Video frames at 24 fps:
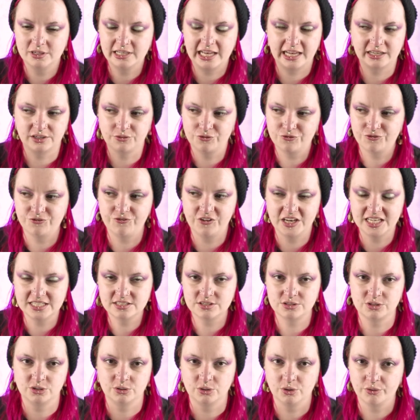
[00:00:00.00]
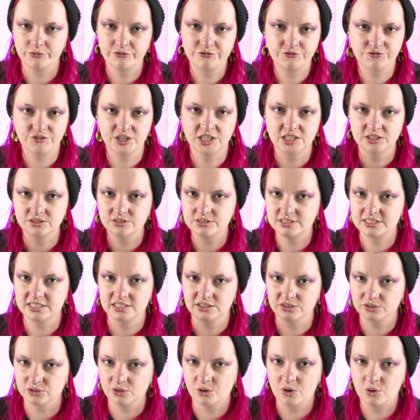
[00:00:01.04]
kind of face their own fears in
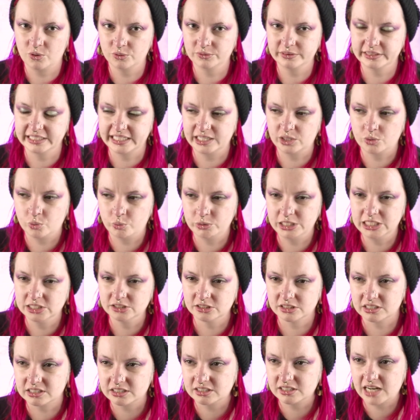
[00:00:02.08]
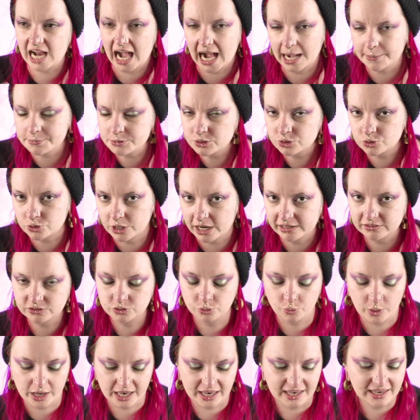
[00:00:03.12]
their own like weird abstract
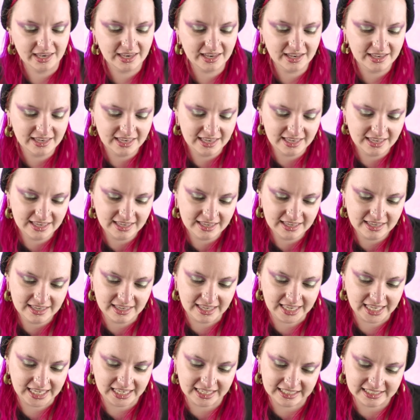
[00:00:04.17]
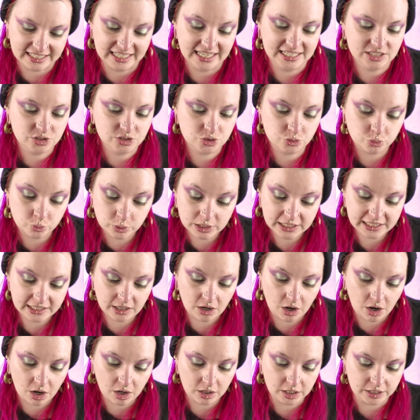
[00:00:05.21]
way. And it's really
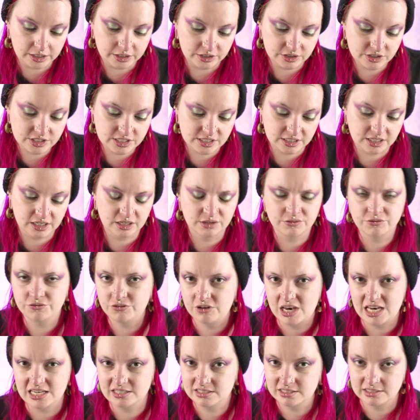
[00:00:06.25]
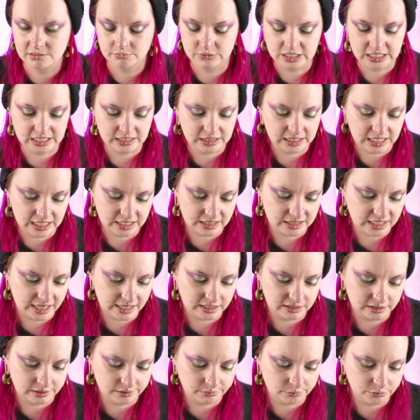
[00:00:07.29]
hard to convey something like that
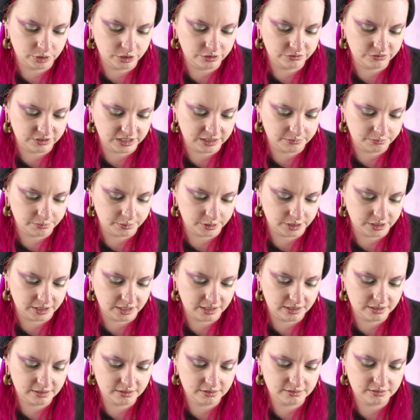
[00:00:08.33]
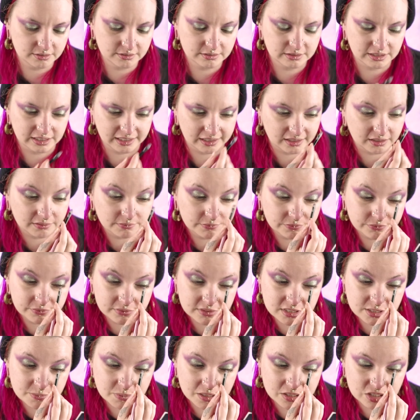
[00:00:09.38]
in a movie, but like,
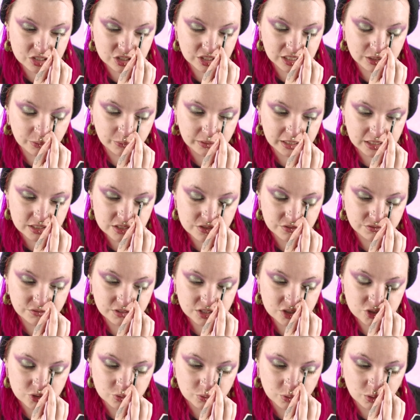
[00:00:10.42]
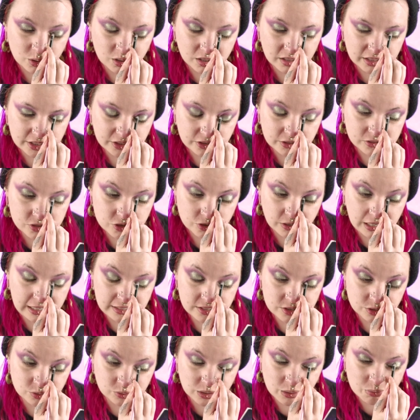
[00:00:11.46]
especially when it's visual and you're trying
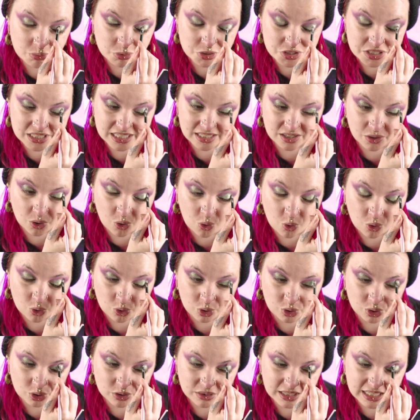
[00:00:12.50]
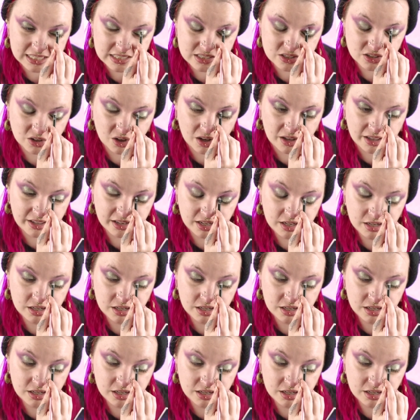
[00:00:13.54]
to represent a horror that's not